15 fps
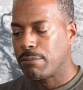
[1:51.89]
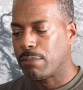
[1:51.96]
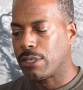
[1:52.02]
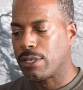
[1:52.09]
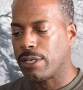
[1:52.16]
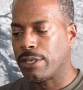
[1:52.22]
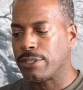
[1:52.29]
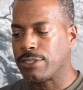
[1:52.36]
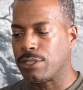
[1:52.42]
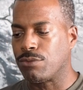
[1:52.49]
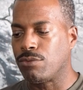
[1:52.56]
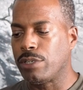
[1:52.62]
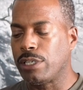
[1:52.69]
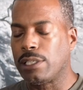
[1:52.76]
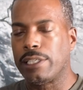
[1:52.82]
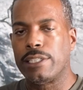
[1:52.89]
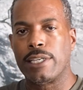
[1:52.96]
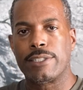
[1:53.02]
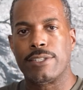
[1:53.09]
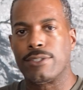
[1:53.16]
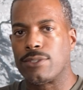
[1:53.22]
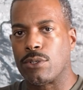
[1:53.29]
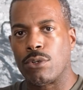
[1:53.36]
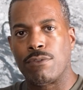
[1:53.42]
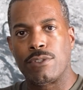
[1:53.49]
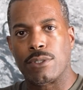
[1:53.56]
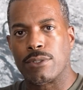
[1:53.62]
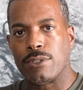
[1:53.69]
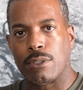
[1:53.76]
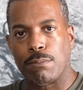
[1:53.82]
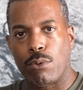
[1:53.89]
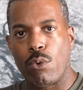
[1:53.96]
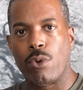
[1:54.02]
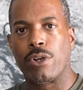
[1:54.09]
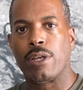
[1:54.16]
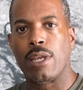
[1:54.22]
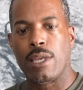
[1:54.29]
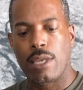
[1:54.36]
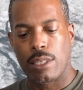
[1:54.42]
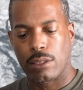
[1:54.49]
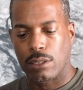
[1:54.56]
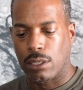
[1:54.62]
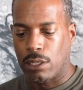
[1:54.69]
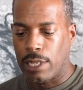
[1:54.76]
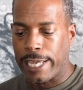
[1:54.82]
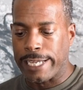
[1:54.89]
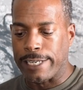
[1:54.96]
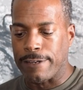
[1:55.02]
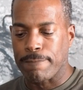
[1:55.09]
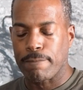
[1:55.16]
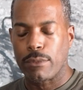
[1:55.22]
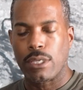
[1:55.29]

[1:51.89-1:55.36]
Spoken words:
because it really doesn't serve to support the light